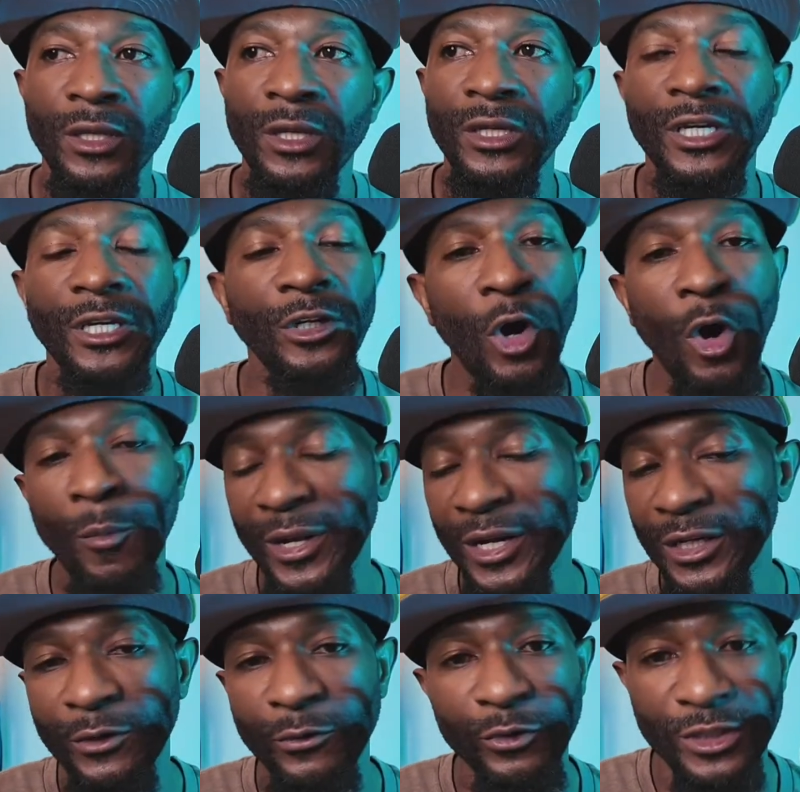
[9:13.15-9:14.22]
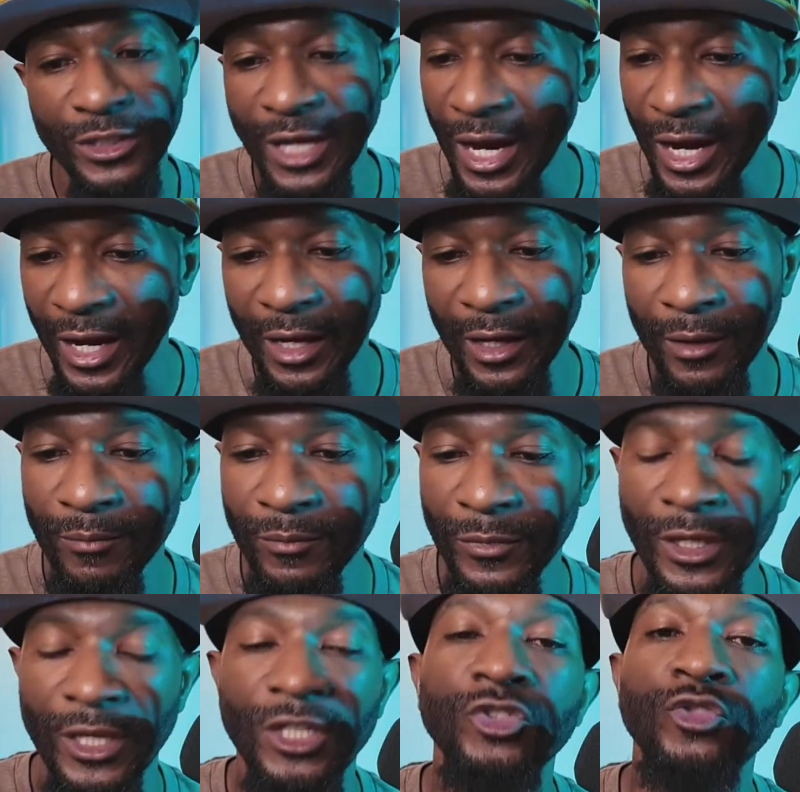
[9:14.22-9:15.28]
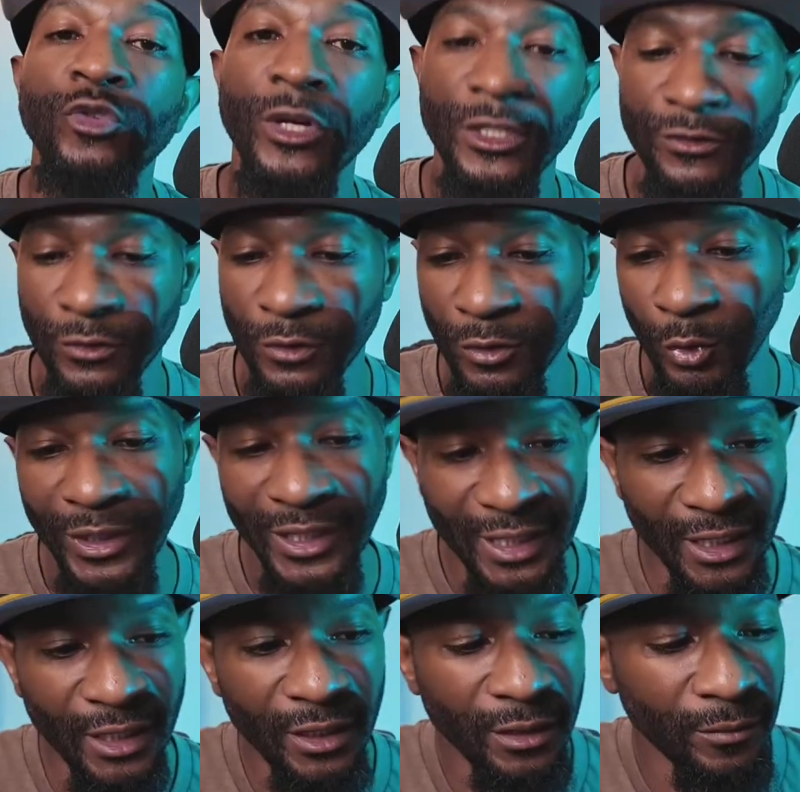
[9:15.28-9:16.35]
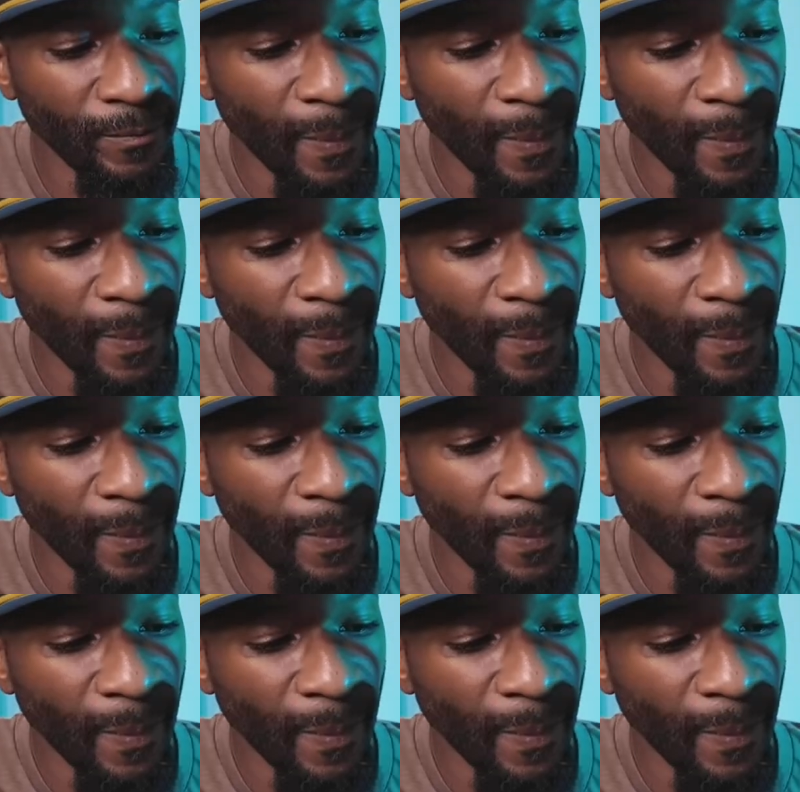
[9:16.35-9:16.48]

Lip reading: getting home at a different time, it's stressful. We get it.